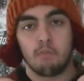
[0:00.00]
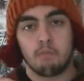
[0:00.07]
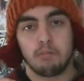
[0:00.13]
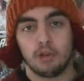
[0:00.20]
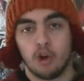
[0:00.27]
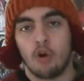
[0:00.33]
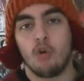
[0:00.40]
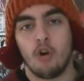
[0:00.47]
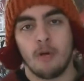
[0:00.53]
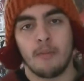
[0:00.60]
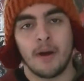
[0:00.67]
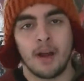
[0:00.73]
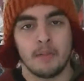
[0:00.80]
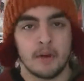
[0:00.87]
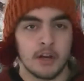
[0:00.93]
blow all
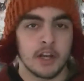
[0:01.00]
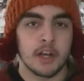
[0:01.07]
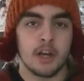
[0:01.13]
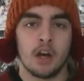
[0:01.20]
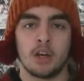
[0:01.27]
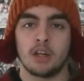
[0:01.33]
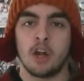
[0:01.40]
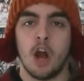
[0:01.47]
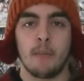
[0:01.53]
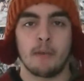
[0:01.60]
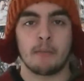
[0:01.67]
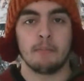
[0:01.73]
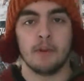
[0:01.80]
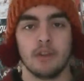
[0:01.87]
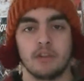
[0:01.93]
my money on
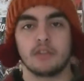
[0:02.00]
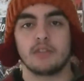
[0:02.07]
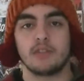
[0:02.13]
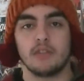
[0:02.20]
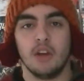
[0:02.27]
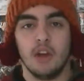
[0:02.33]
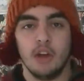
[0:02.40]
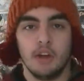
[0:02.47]
comic books,